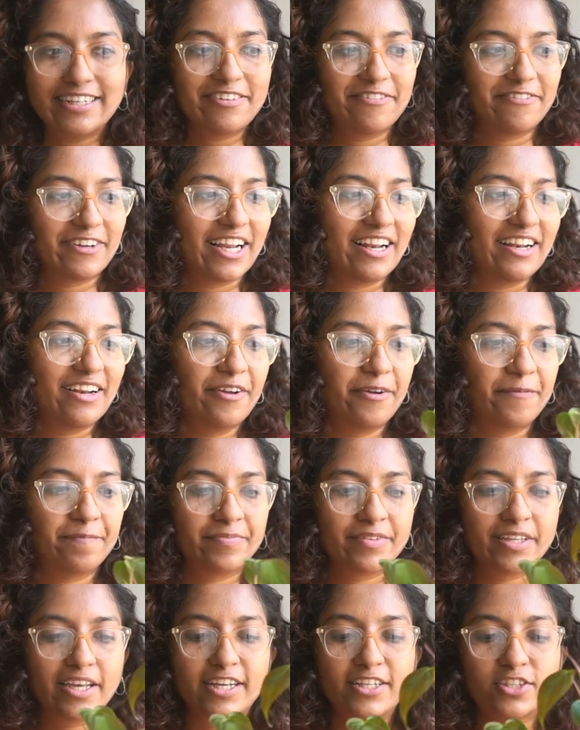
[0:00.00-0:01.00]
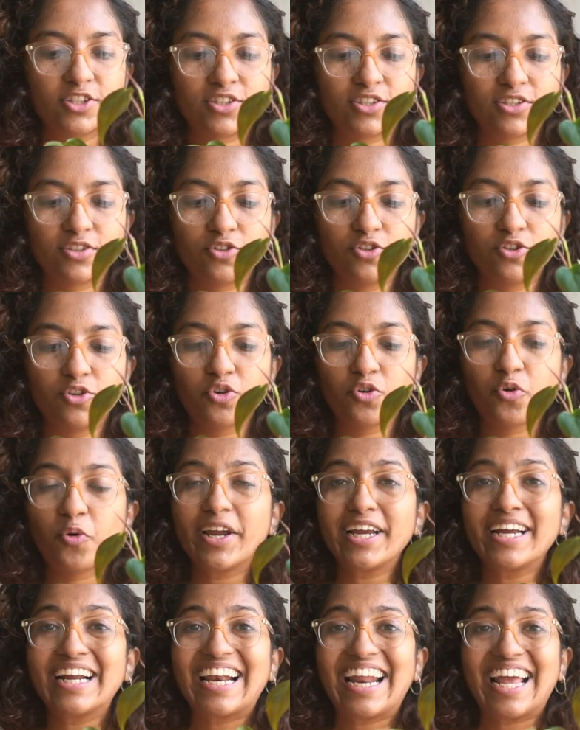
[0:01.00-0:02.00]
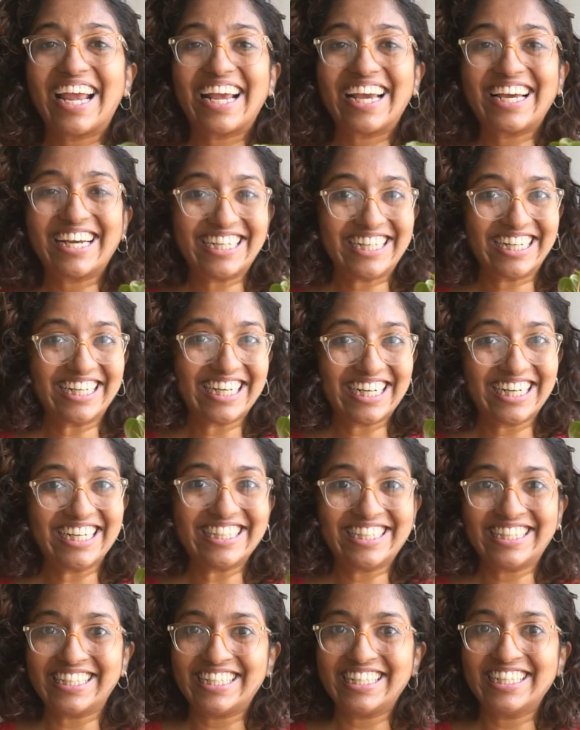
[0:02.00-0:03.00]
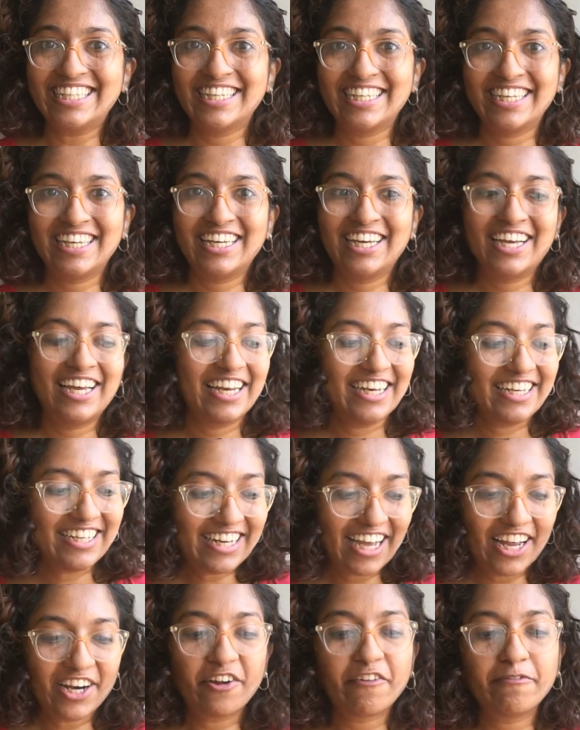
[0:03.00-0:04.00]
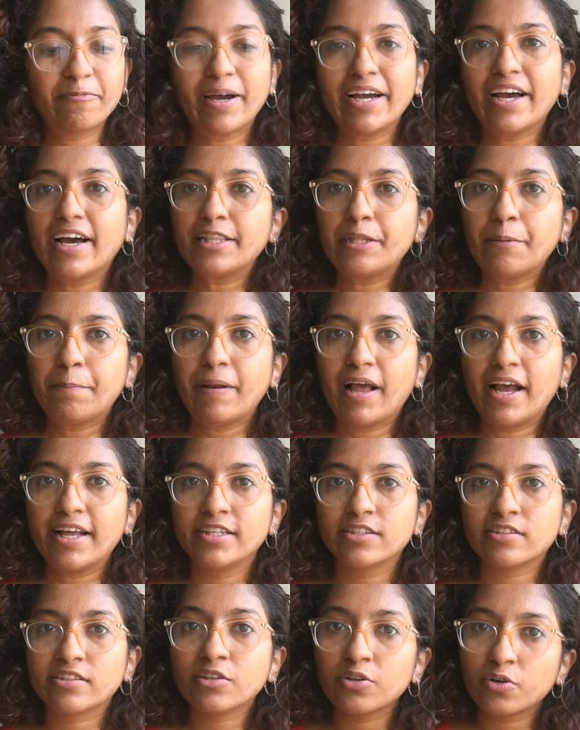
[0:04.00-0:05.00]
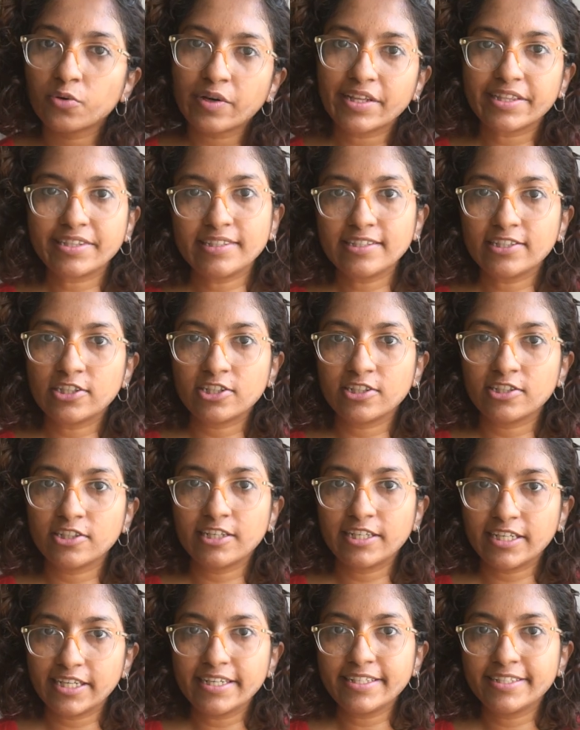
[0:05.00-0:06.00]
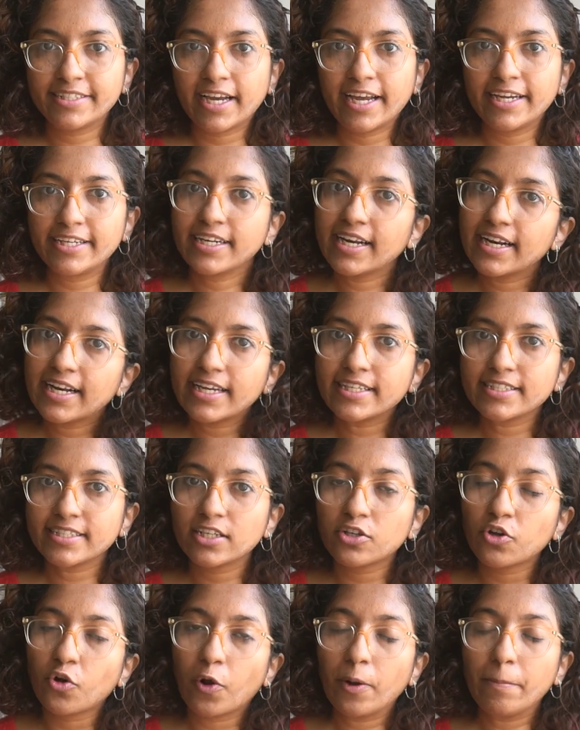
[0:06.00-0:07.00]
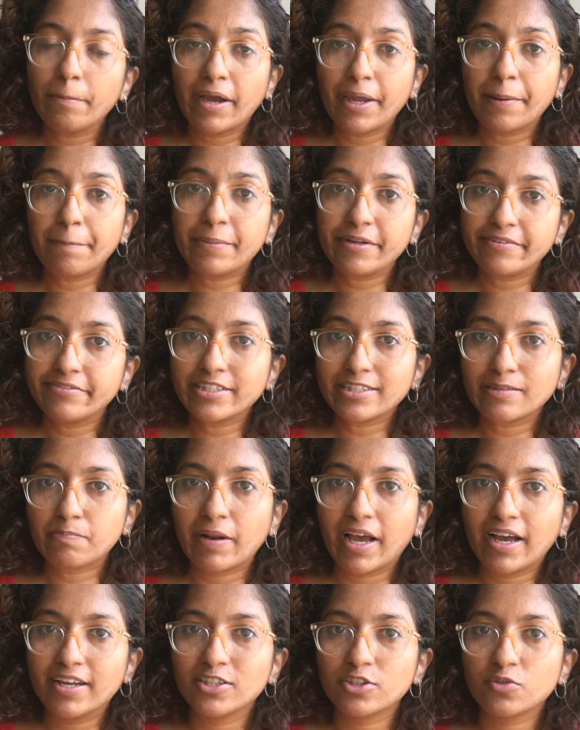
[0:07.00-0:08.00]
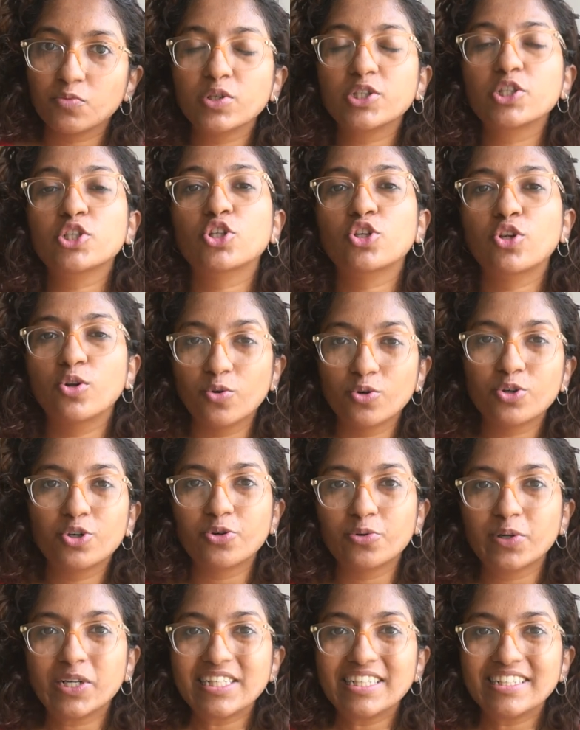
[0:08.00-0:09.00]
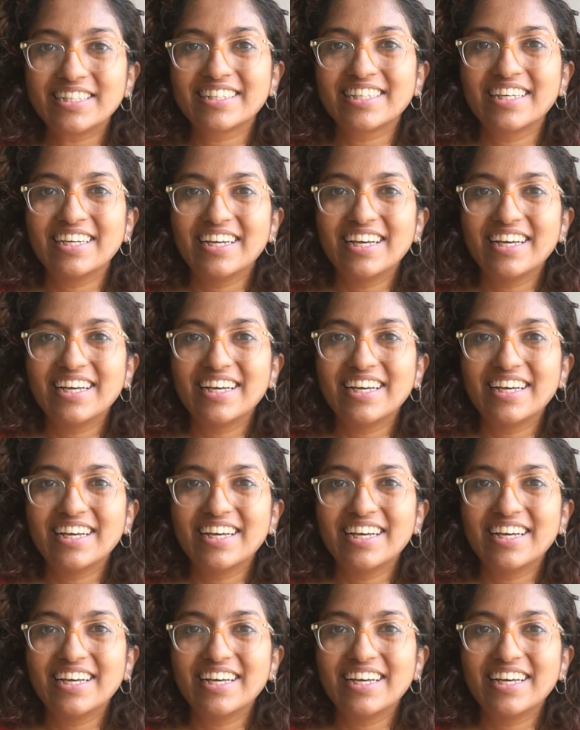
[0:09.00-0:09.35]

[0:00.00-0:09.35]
well. It's growing like crazy. None of my other plants grow at this rate. I realized that all my previous plants were slow growers.